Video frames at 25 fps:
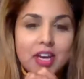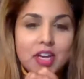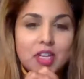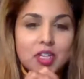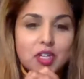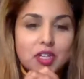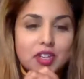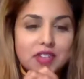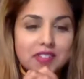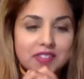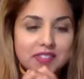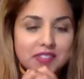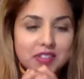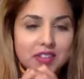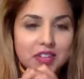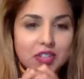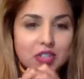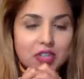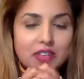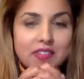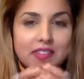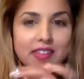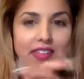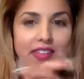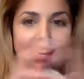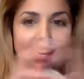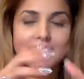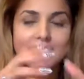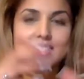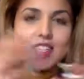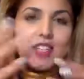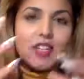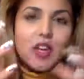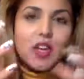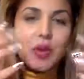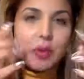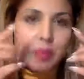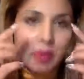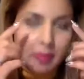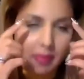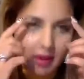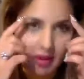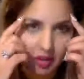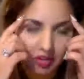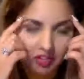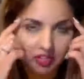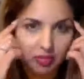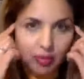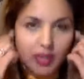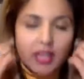Just to get to know you a bit better,
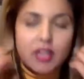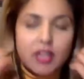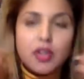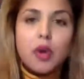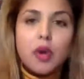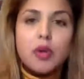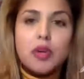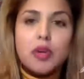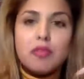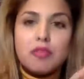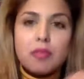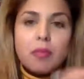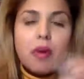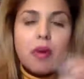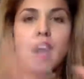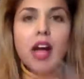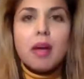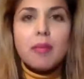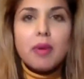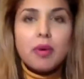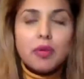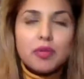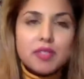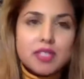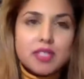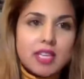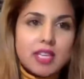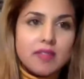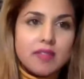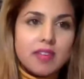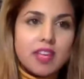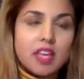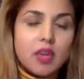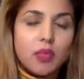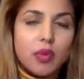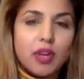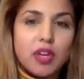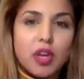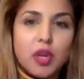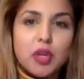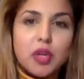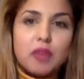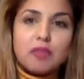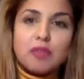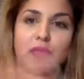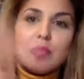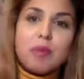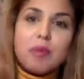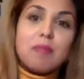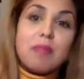because we know you from IML TV, we know you
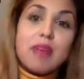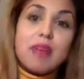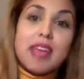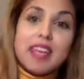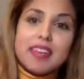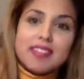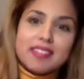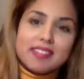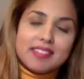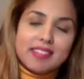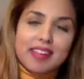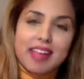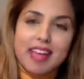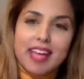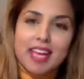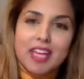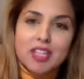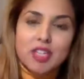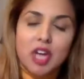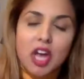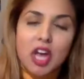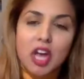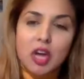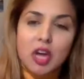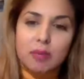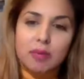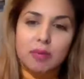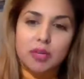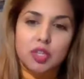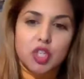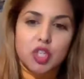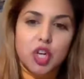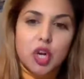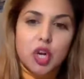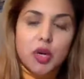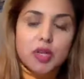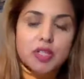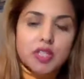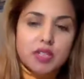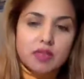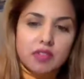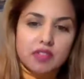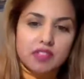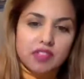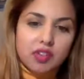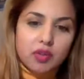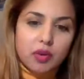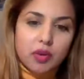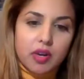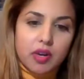from the big stage. Majority of
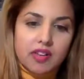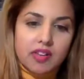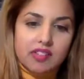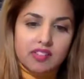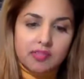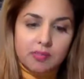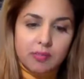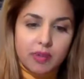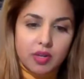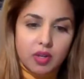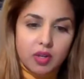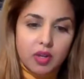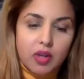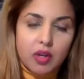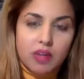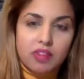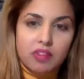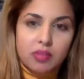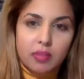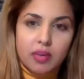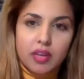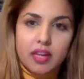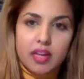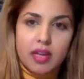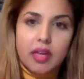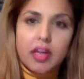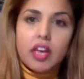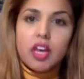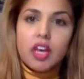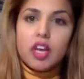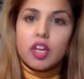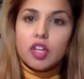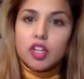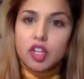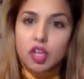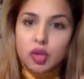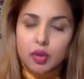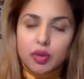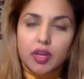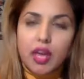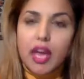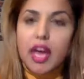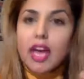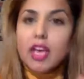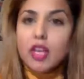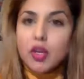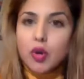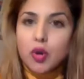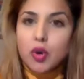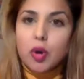us, Chris, because we're
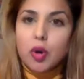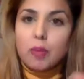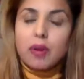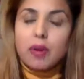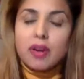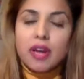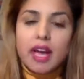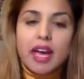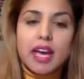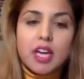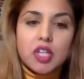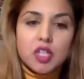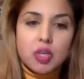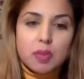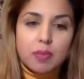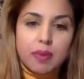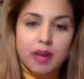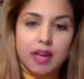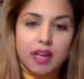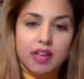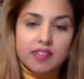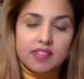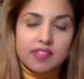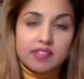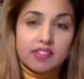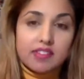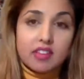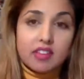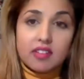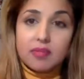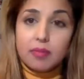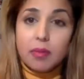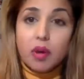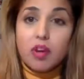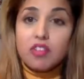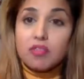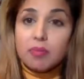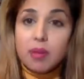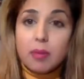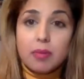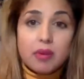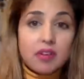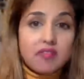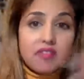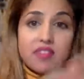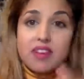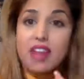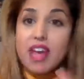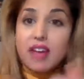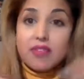UK, Europe, and Asia based, most people
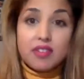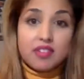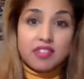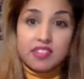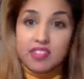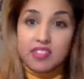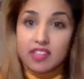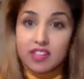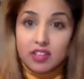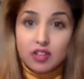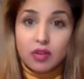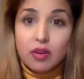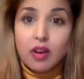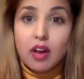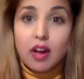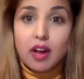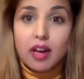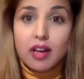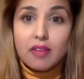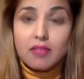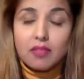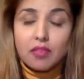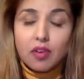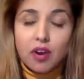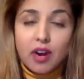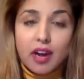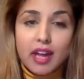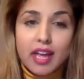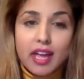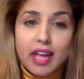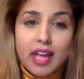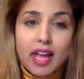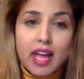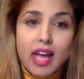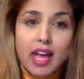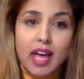have never seen you live, right?